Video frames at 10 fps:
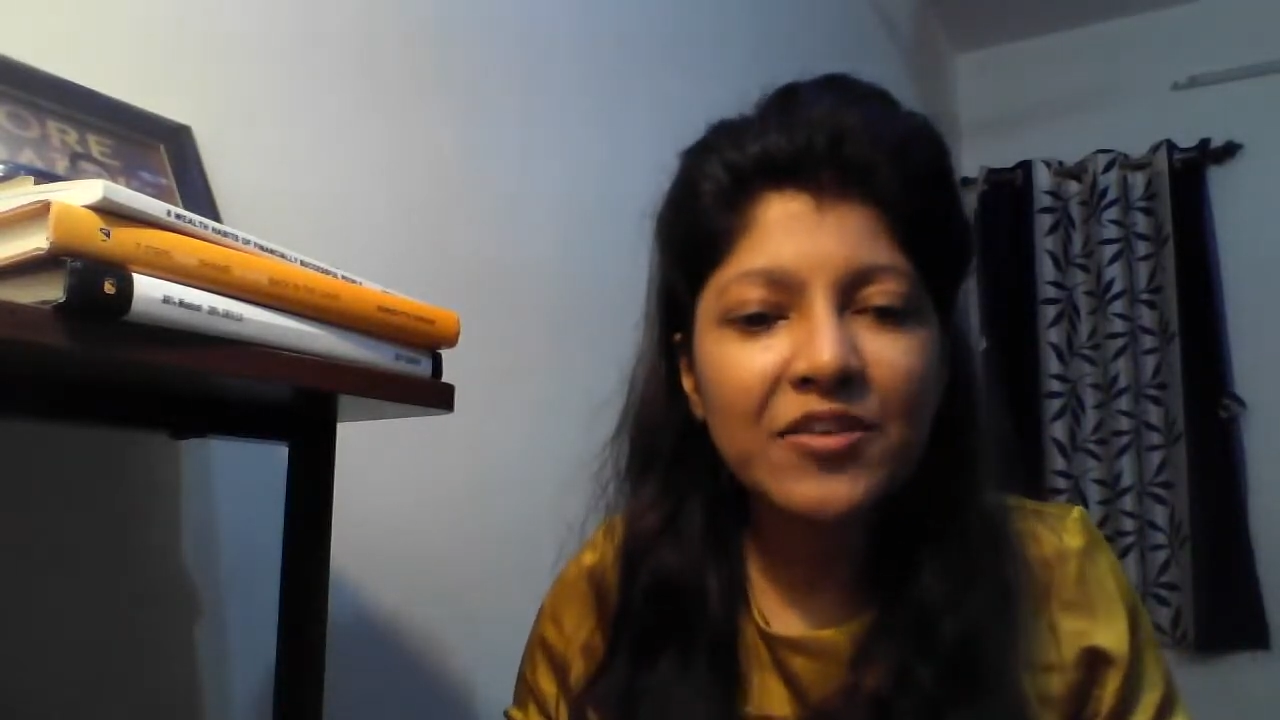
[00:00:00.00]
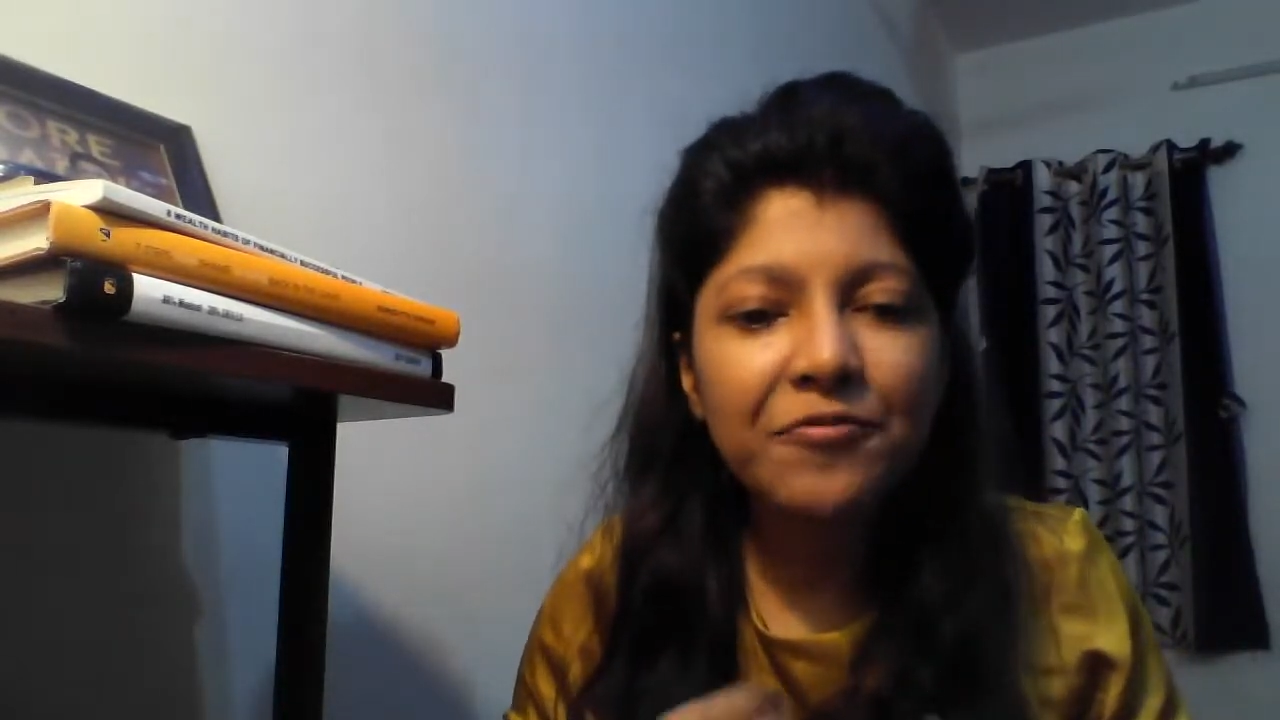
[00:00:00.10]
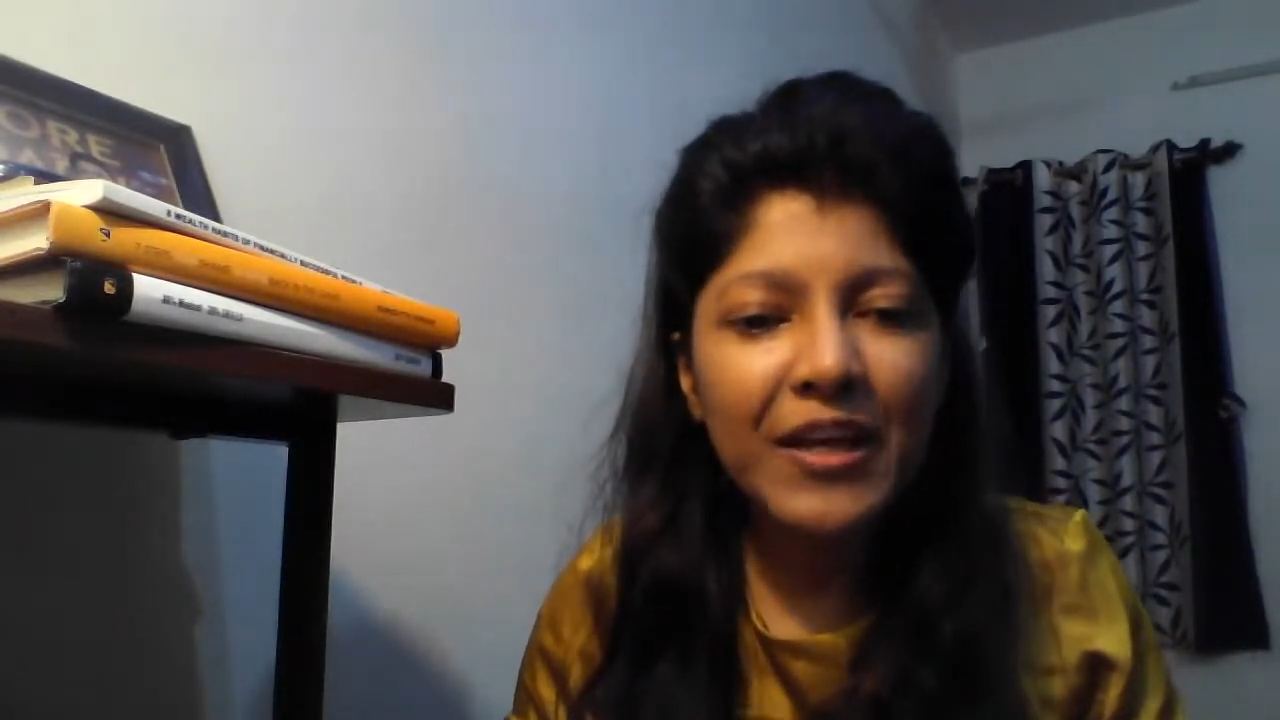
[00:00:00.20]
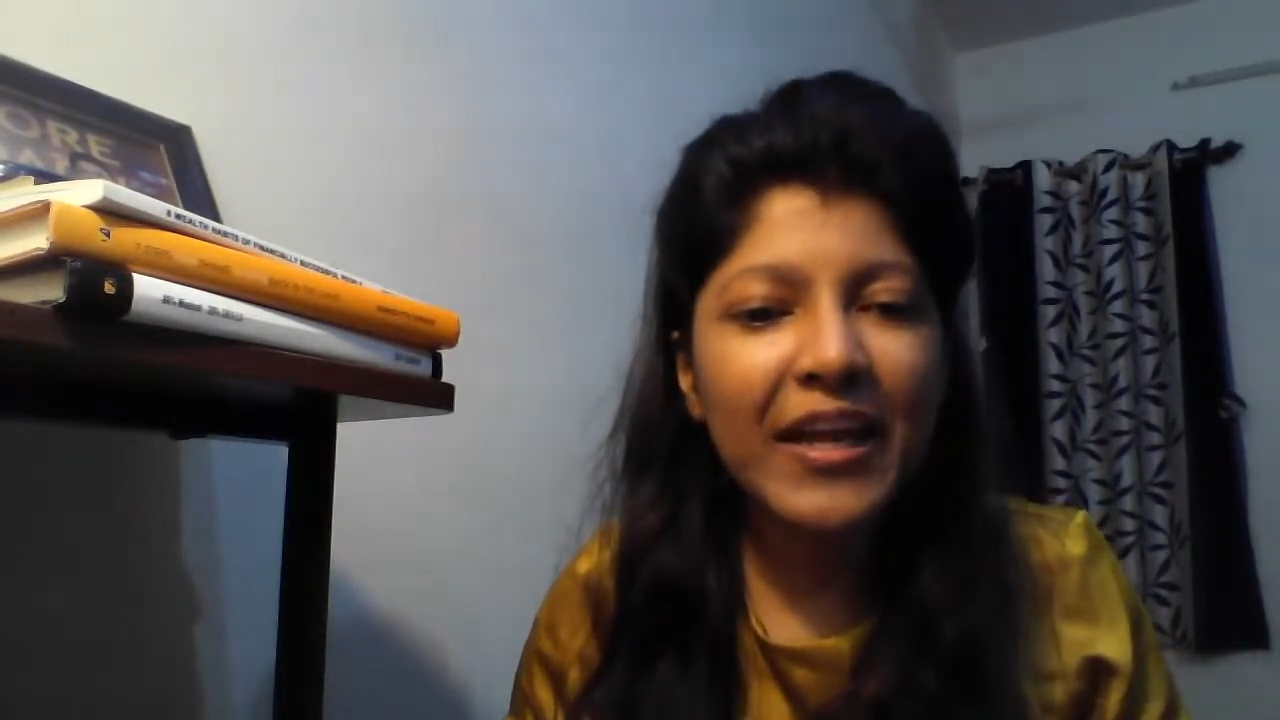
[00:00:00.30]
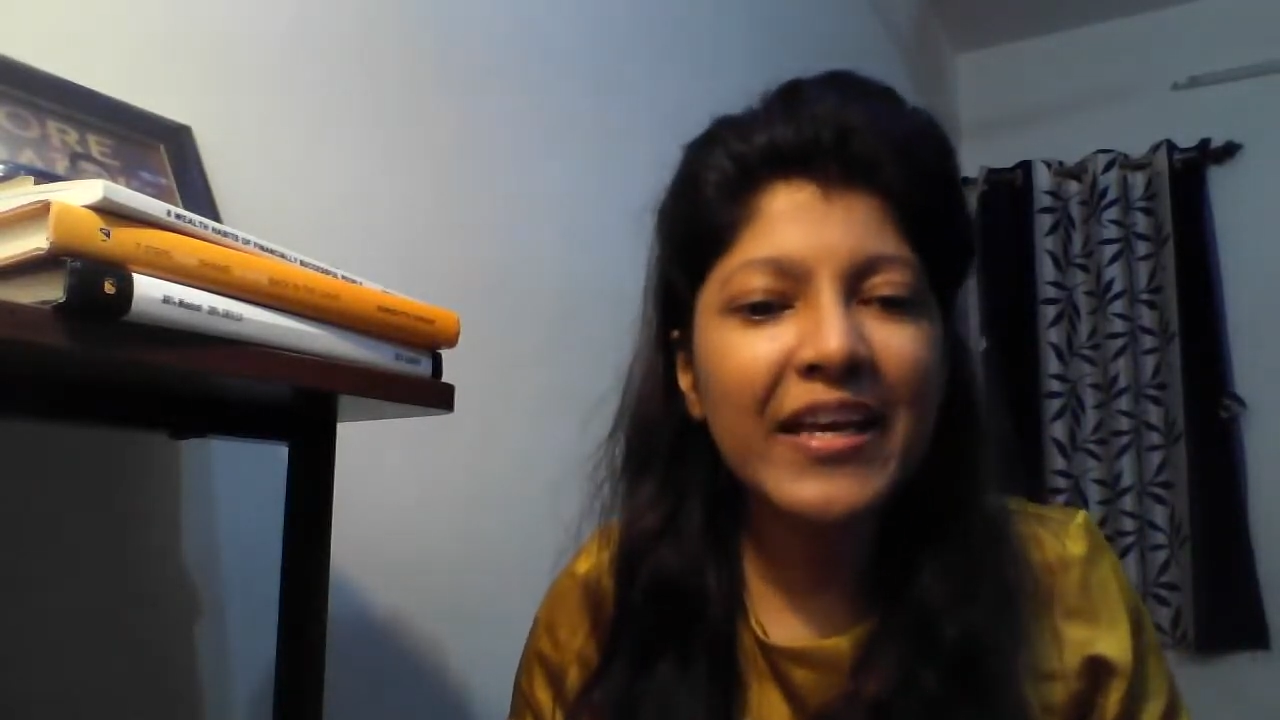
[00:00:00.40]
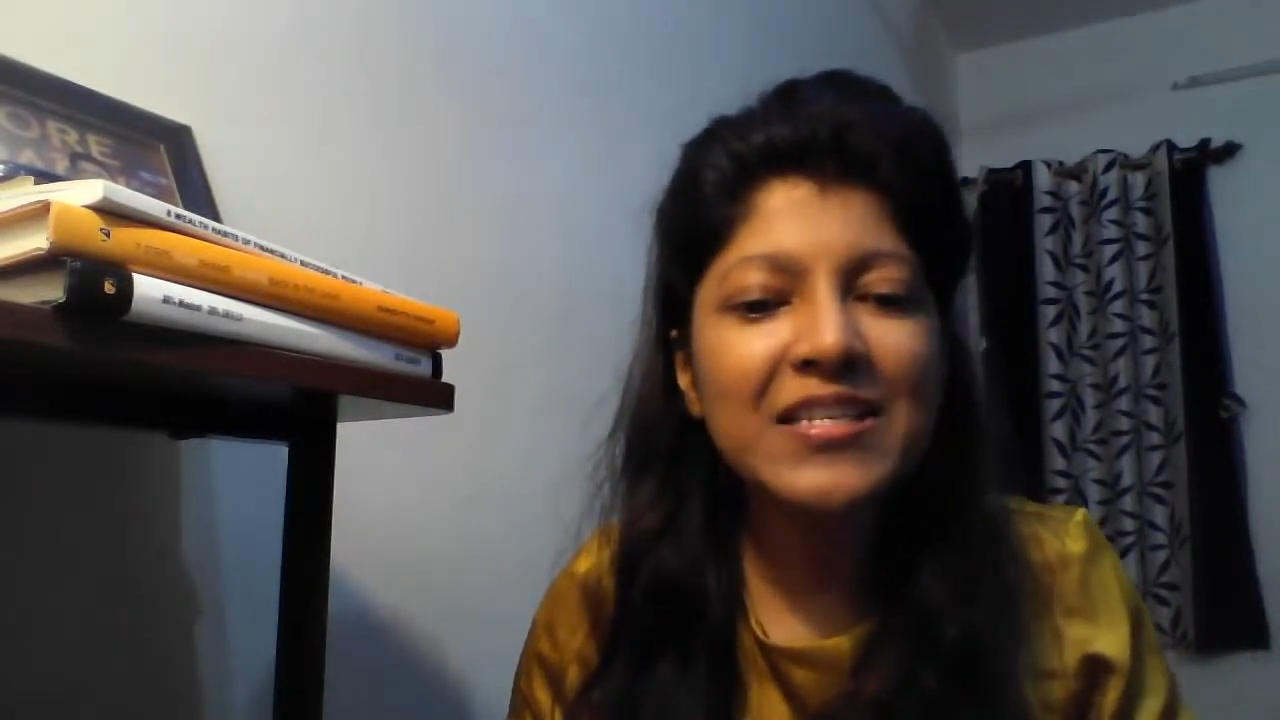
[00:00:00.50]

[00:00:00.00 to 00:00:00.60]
feeling